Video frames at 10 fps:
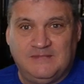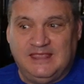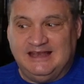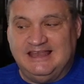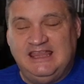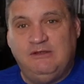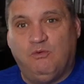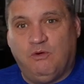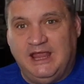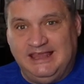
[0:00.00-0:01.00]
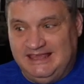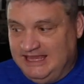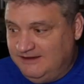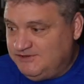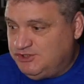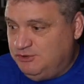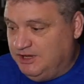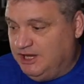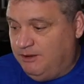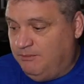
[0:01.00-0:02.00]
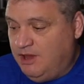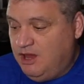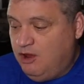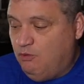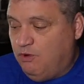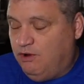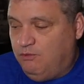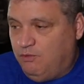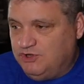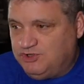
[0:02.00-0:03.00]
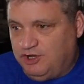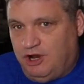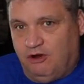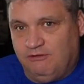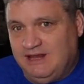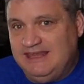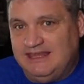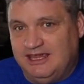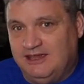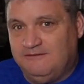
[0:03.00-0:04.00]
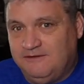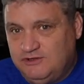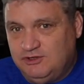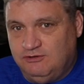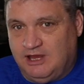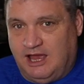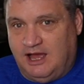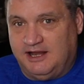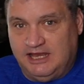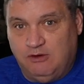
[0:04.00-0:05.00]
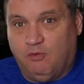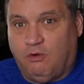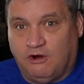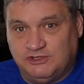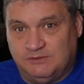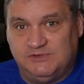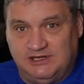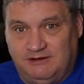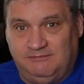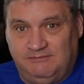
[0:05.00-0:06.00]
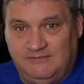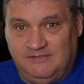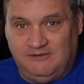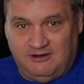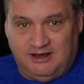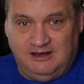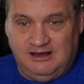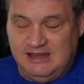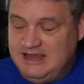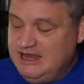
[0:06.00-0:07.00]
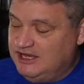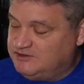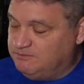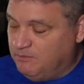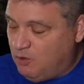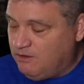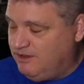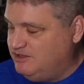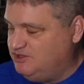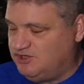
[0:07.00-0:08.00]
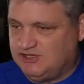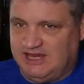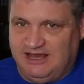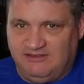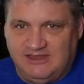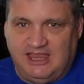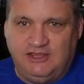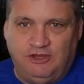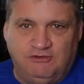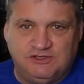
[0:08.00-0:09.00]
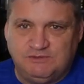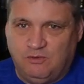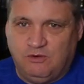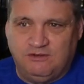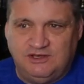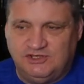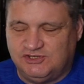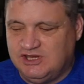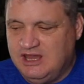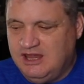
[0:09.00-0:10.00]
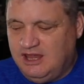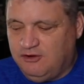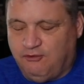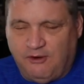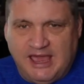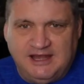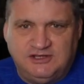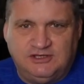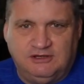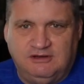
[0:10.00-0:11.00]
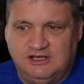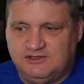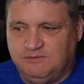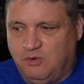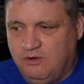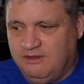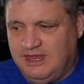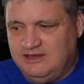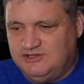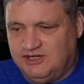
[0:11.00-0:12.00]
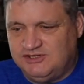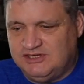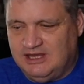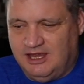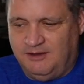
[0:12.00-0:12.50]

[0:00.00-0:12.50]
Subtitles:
And he gives to him what we should only give to God. He worships him. Right? It's more than just saying thank you. It's more than just gratitude. It's more than just,